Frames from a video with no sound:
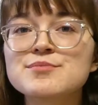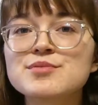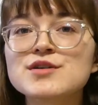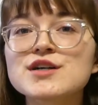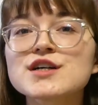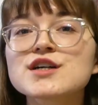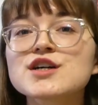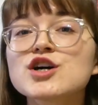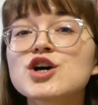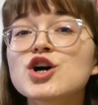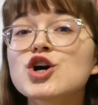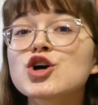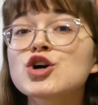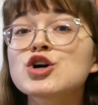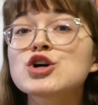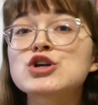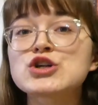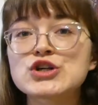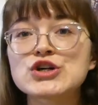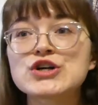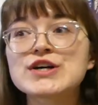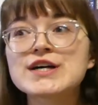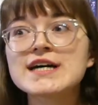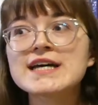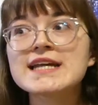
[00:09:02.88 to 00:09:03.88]
book
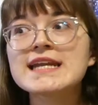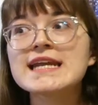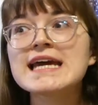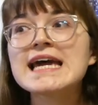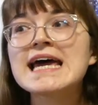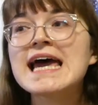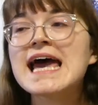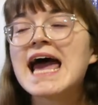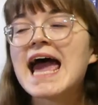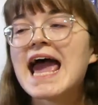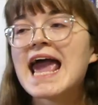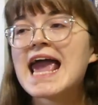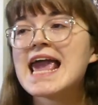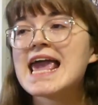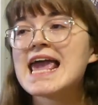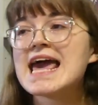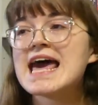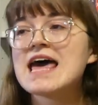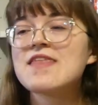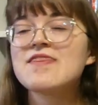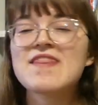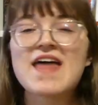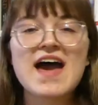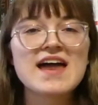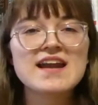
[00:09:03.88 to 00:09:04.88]
good,
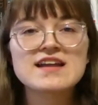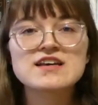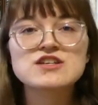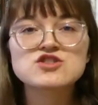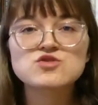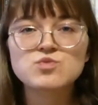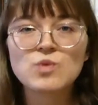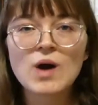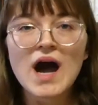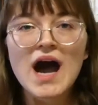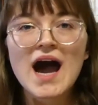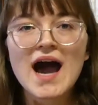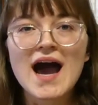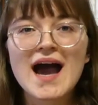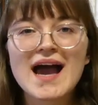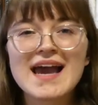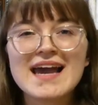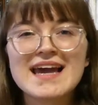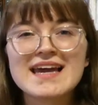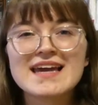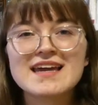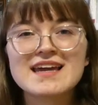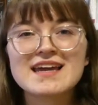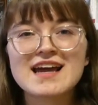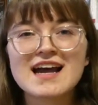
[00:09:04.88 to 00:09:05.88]
and that is
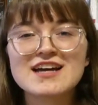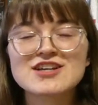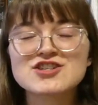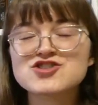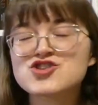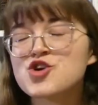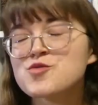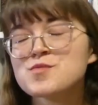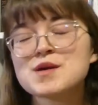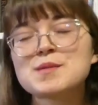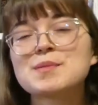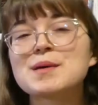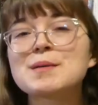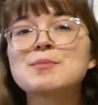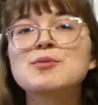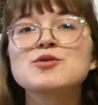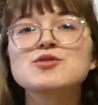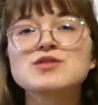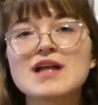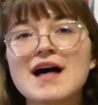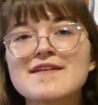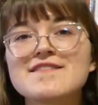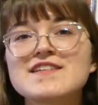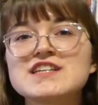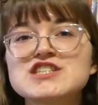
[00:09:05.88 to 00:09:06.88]
why so many people
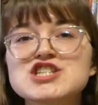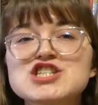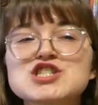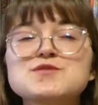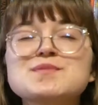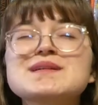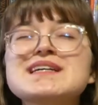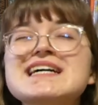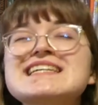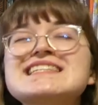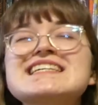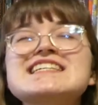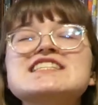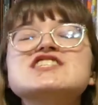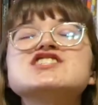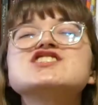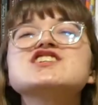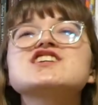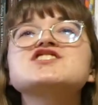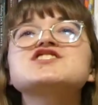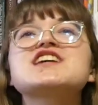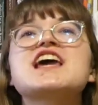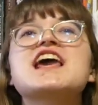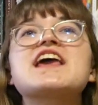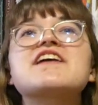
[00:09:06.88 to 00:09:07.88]
love it, just because it's
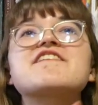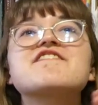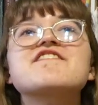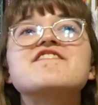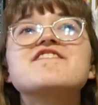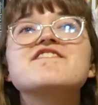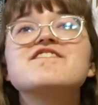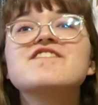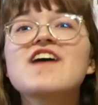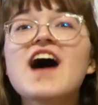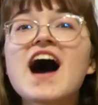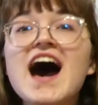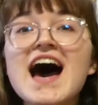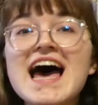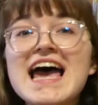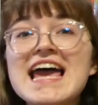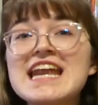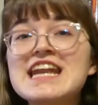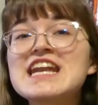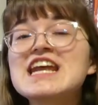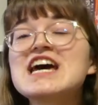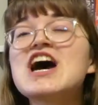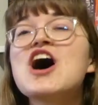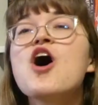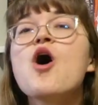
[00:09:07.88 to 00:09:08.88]
such a
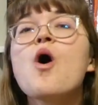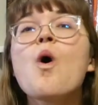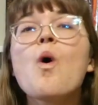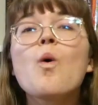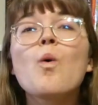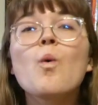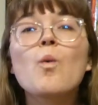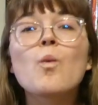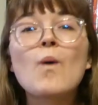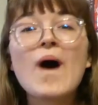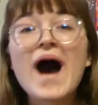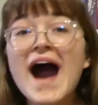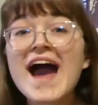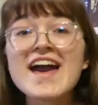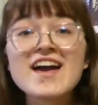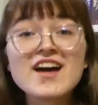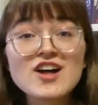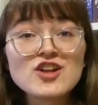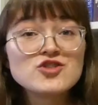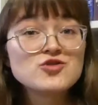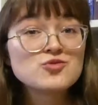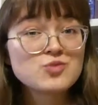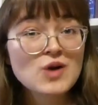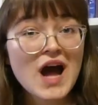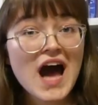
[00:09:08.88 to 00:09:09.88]
fun,
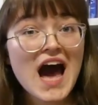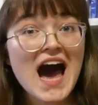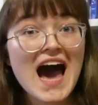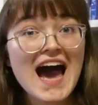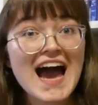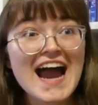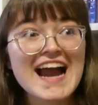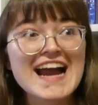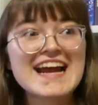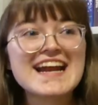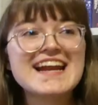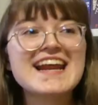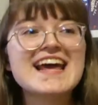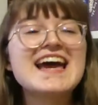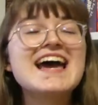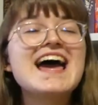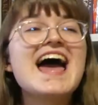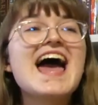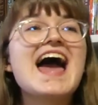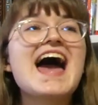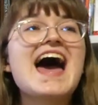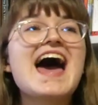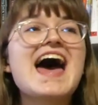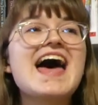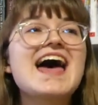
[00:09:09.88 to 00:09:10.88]
wild ride.
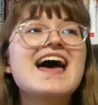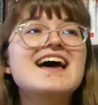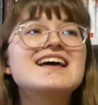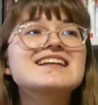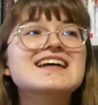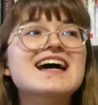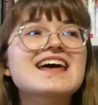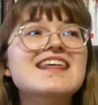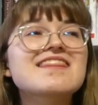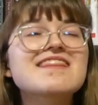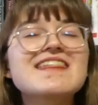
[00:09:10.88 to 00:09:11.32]
And